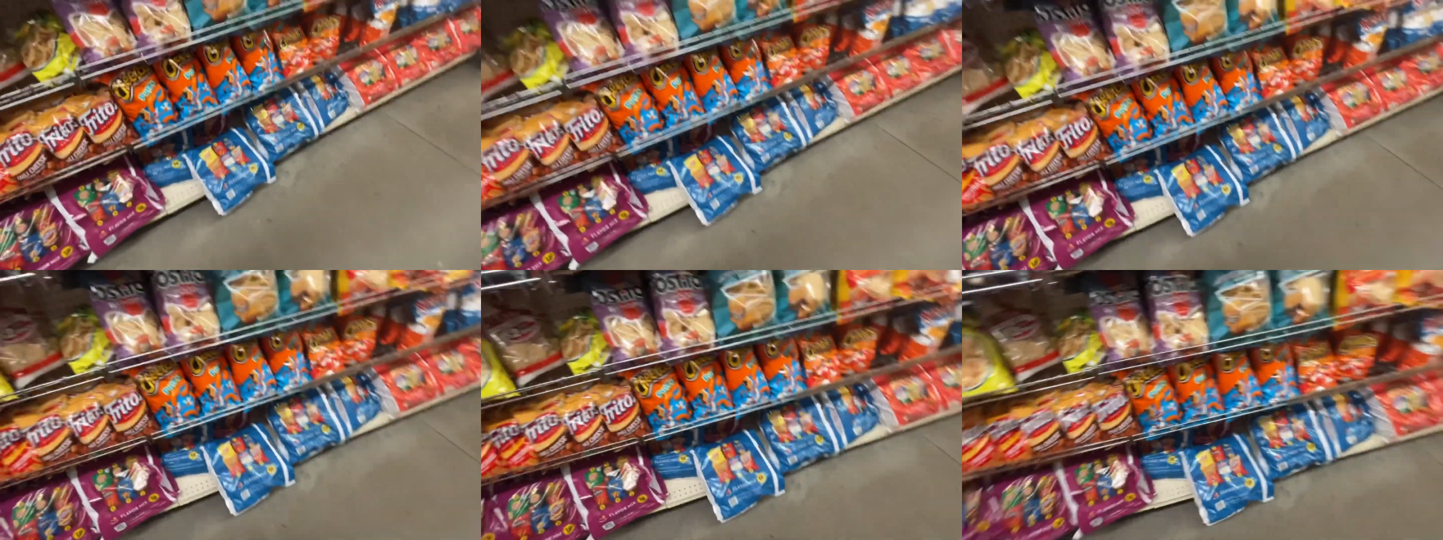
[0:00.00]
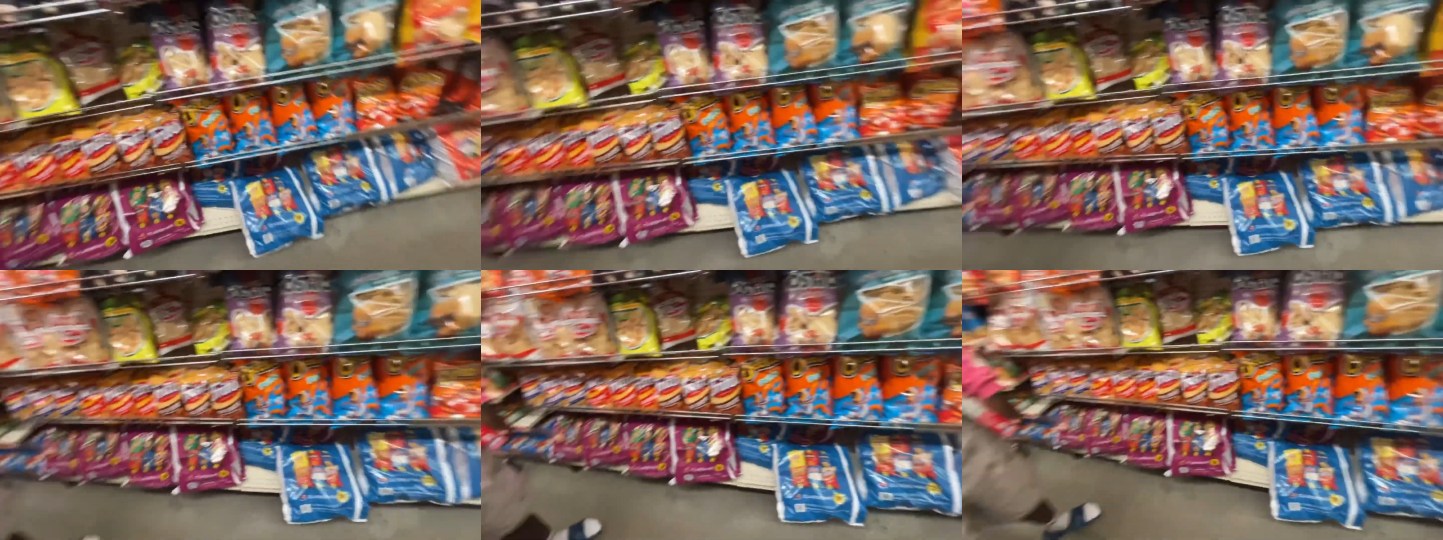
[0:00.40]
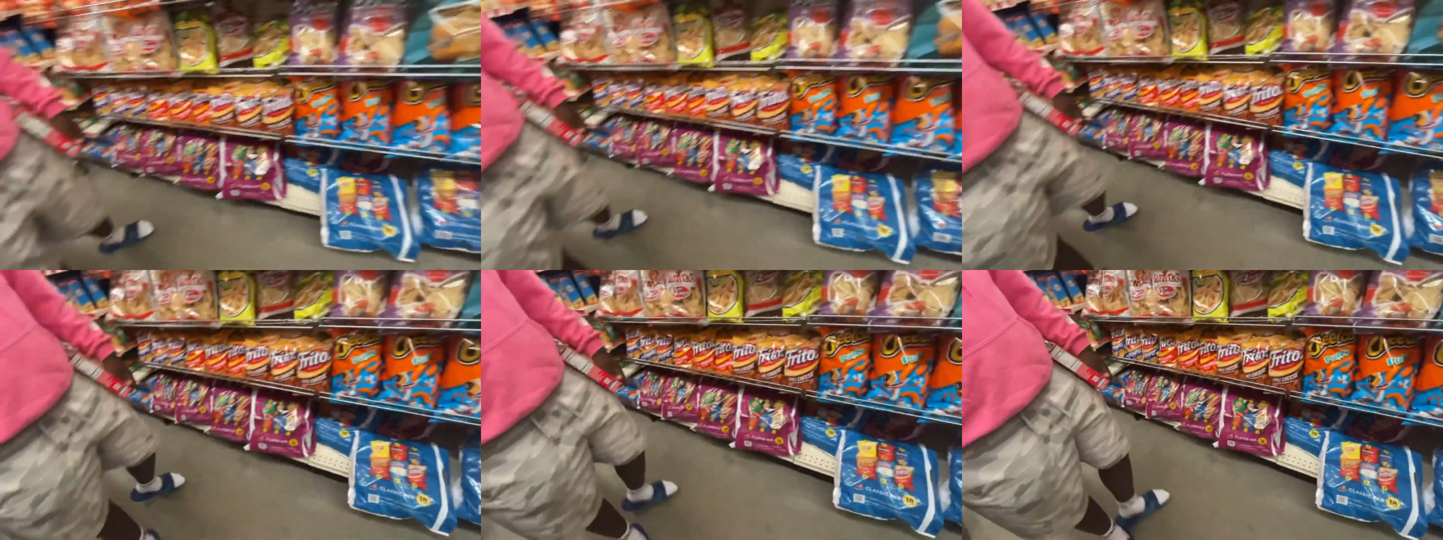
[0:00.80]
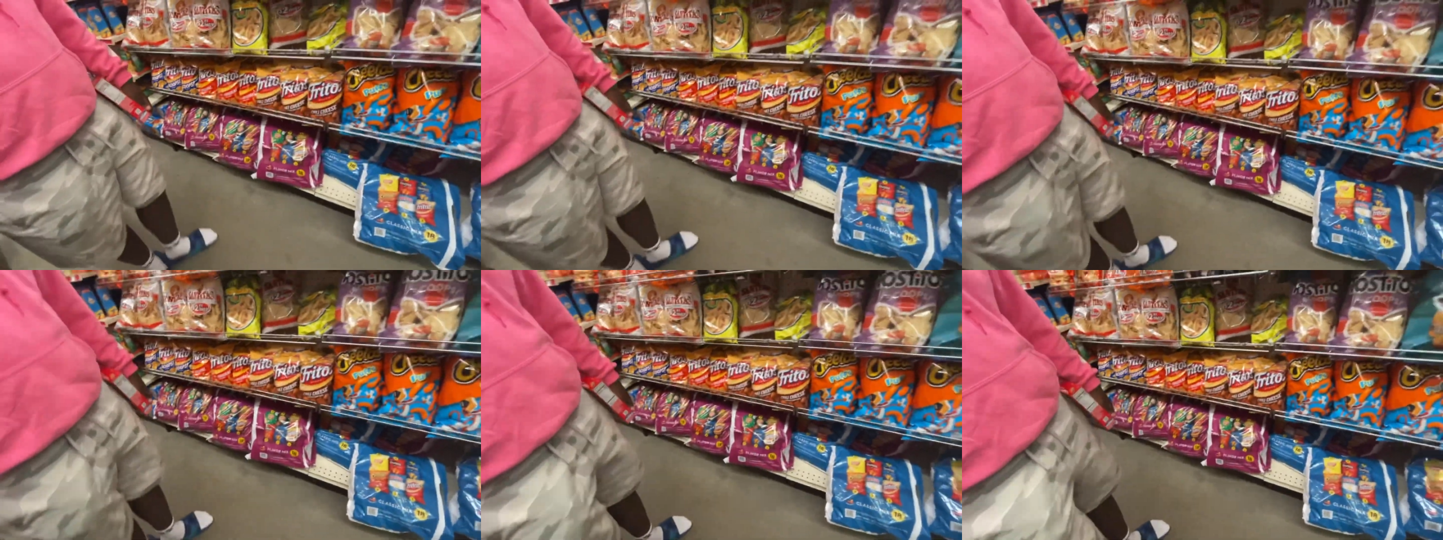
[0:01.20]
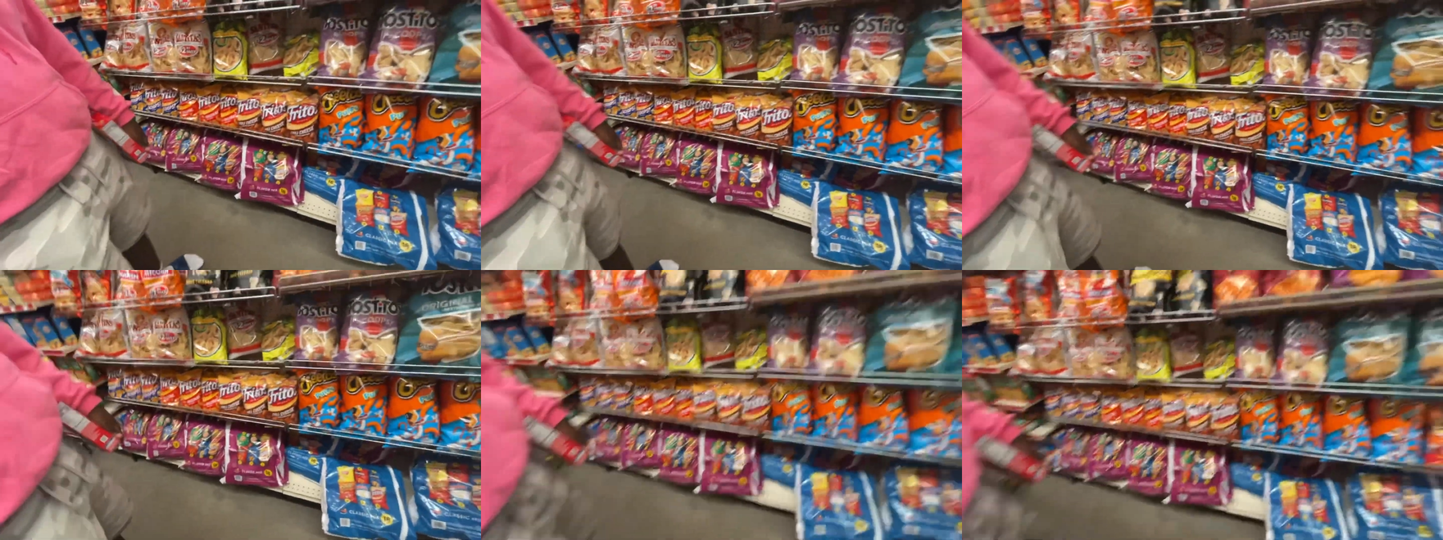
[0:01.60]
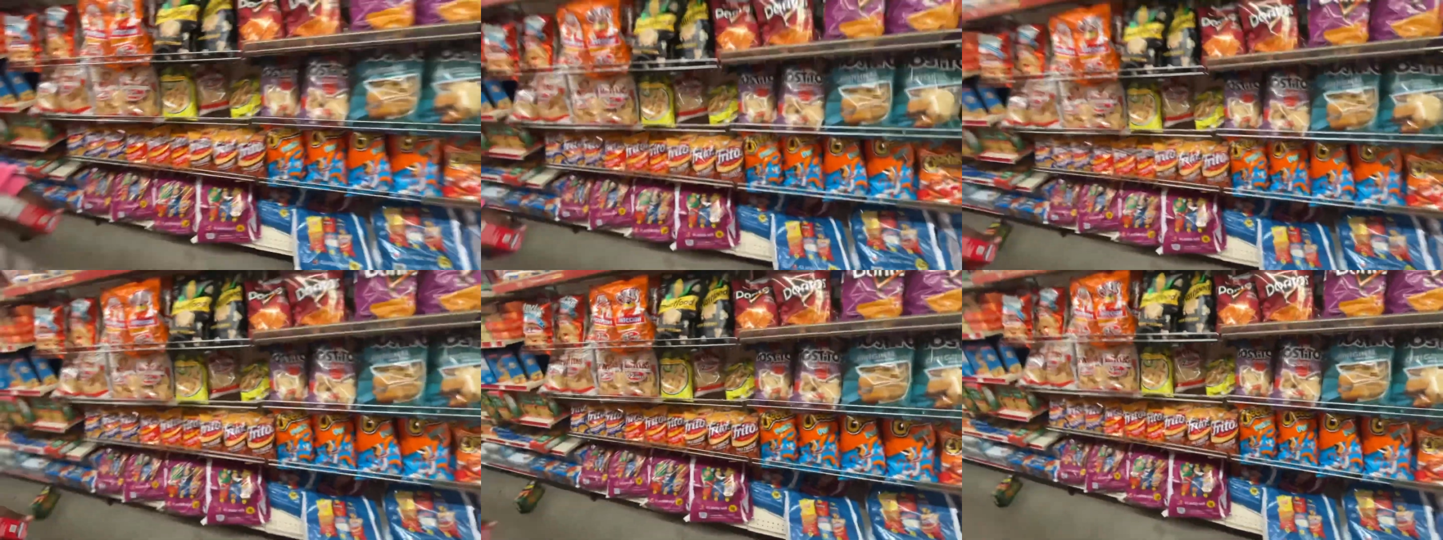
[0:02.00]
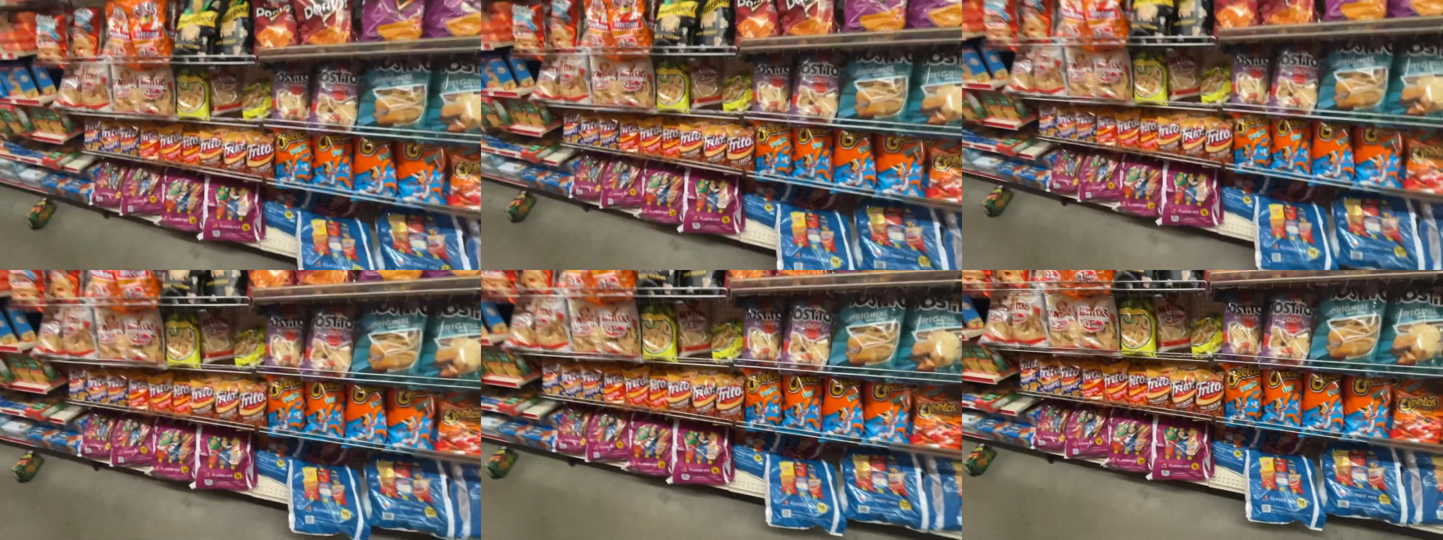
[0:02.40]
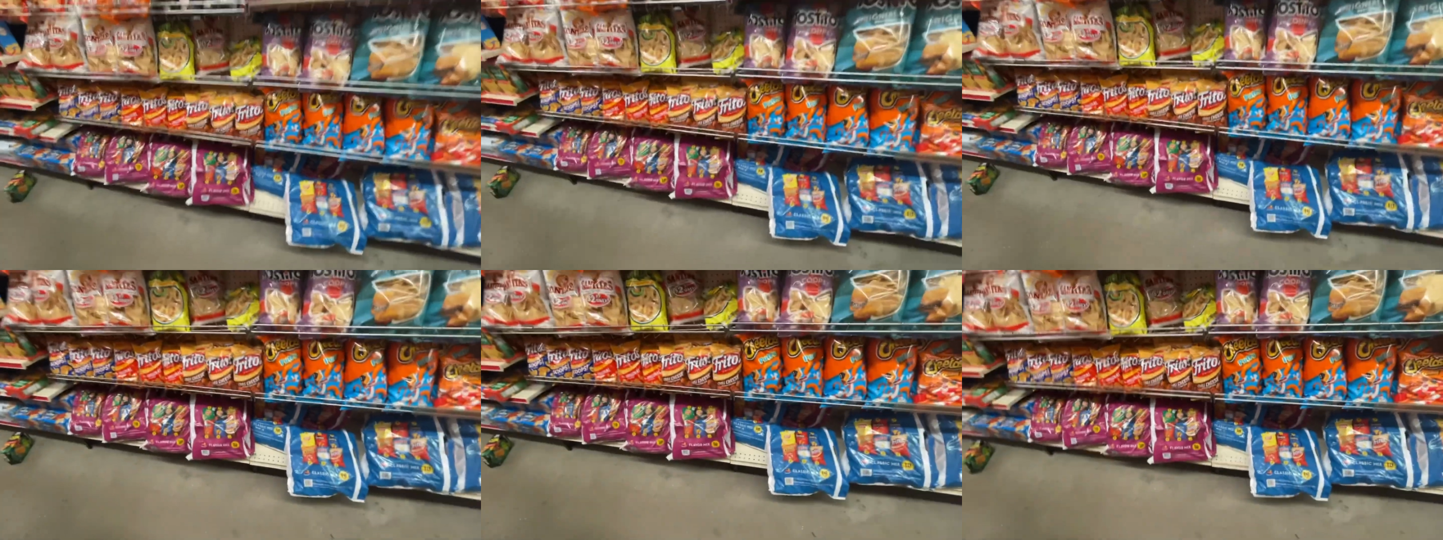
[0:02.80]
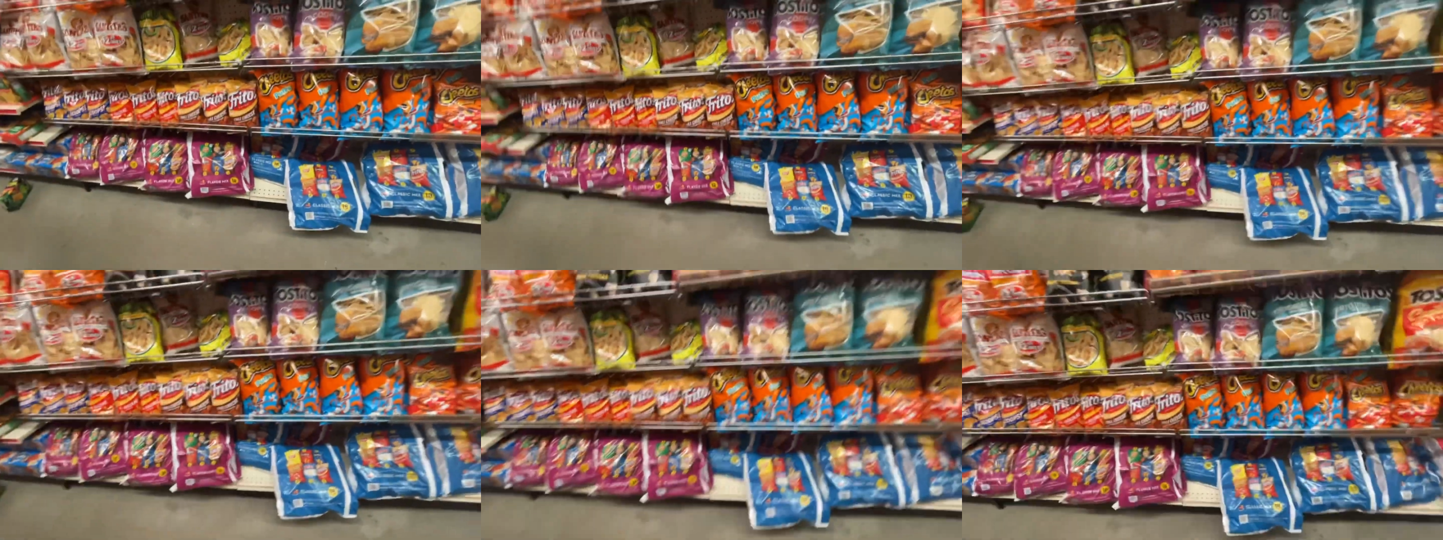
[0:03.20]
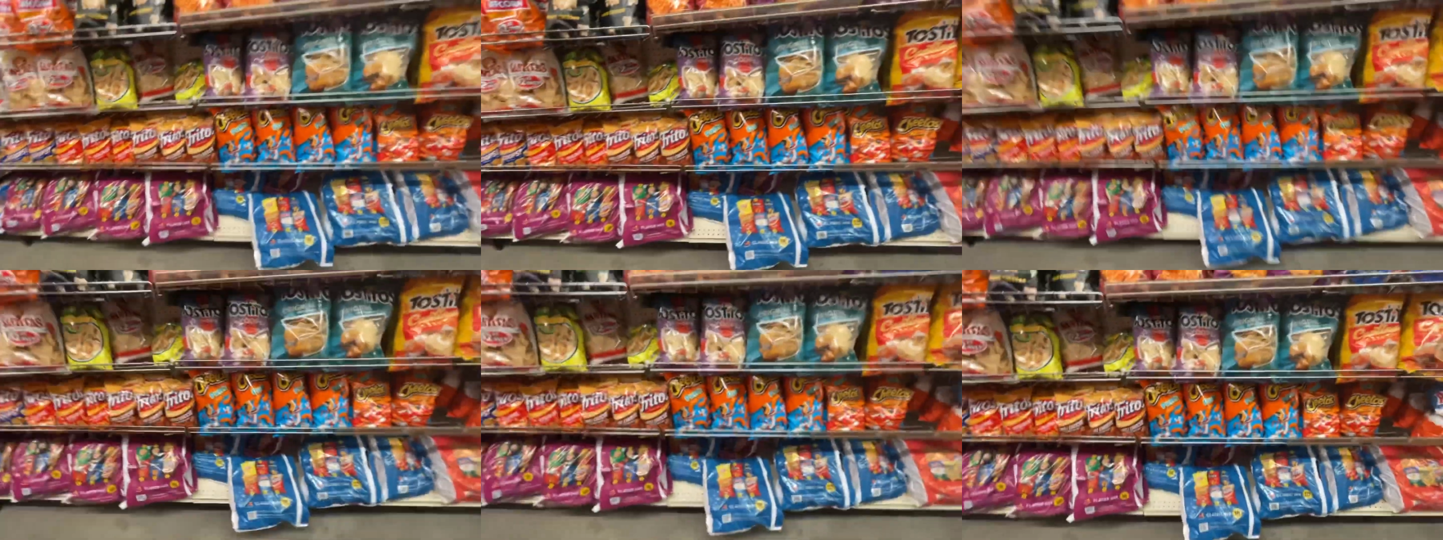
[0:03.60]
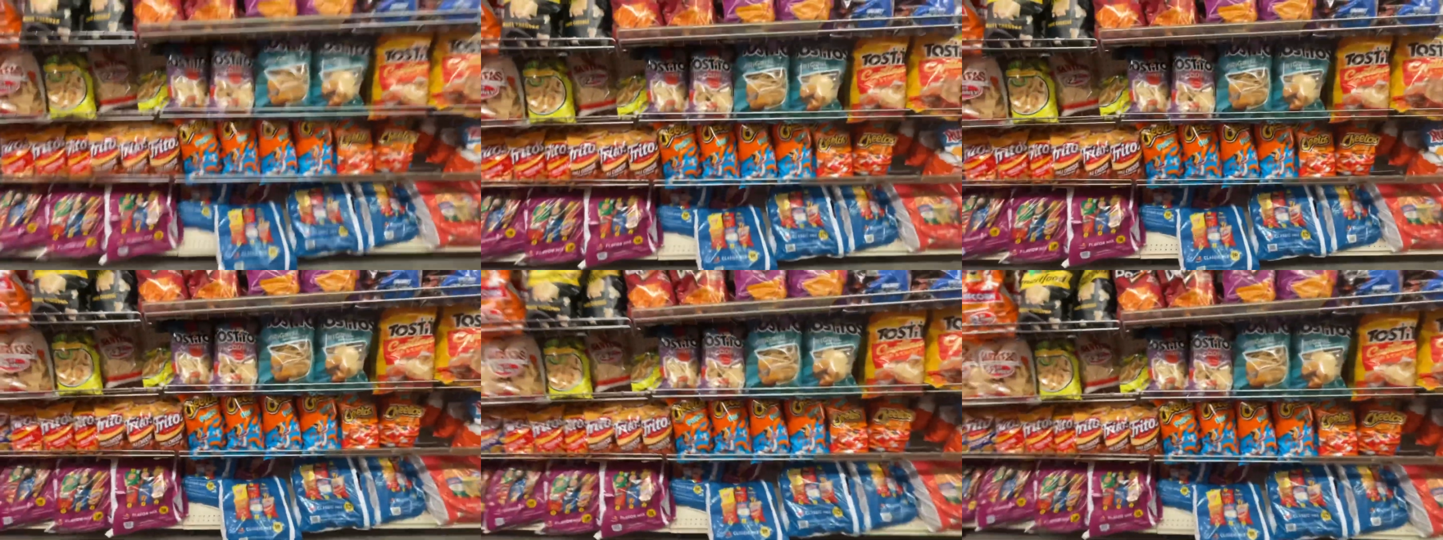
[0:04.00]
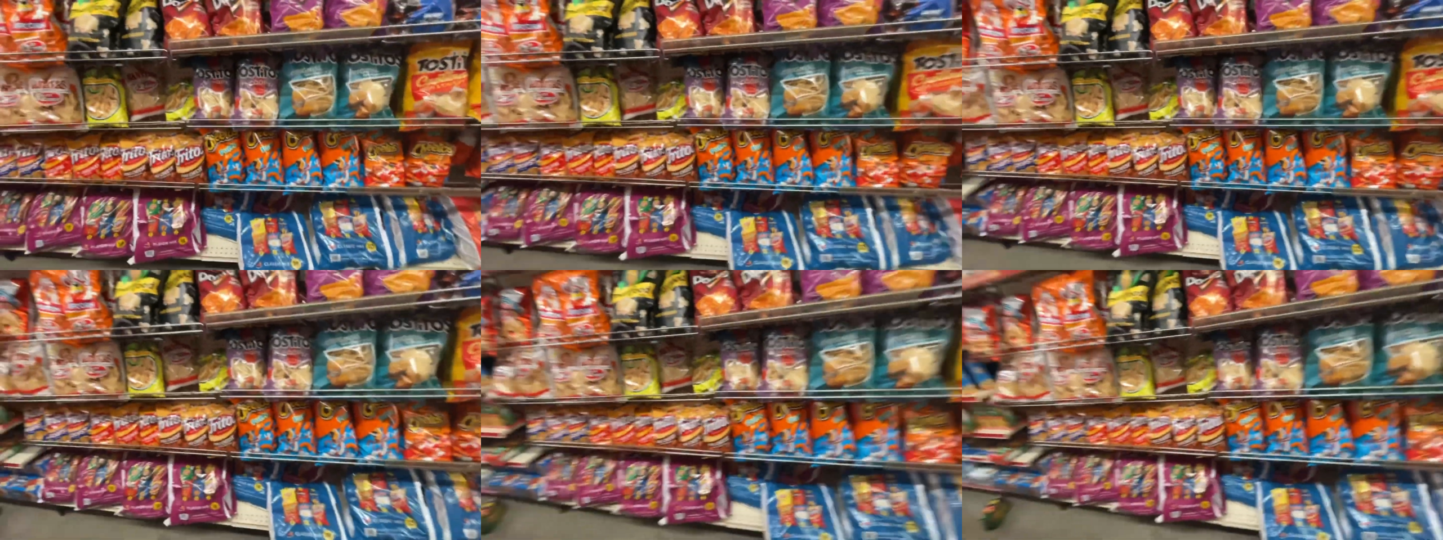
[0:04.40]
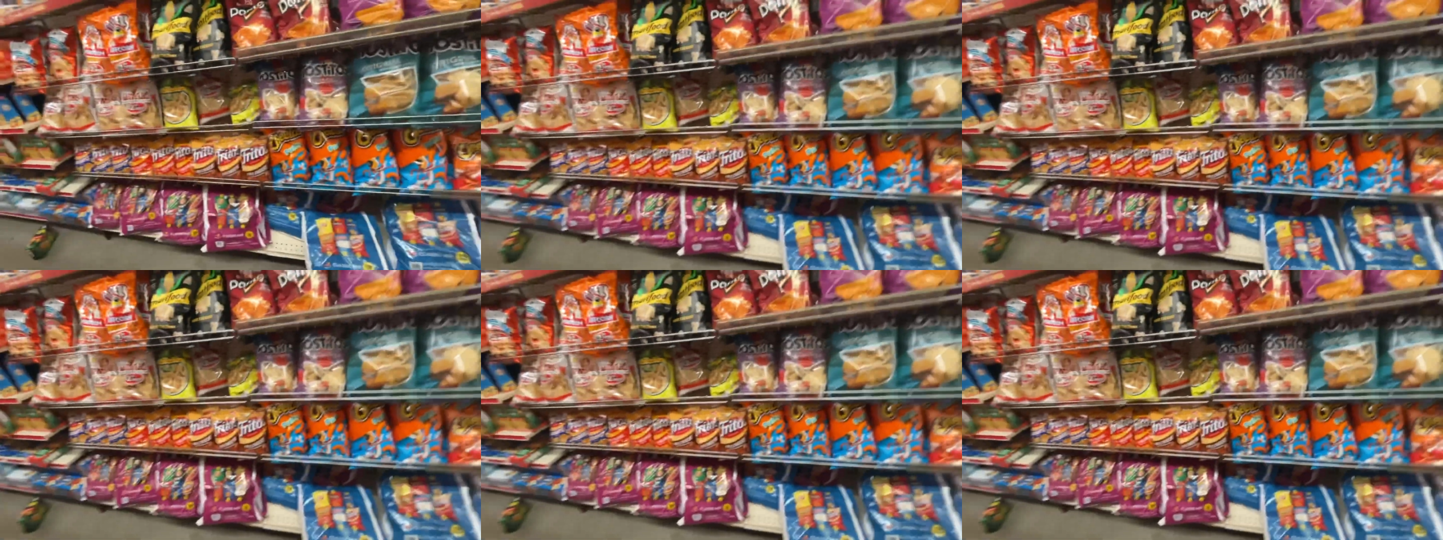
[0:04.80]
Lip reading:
[unreadable: no face in view]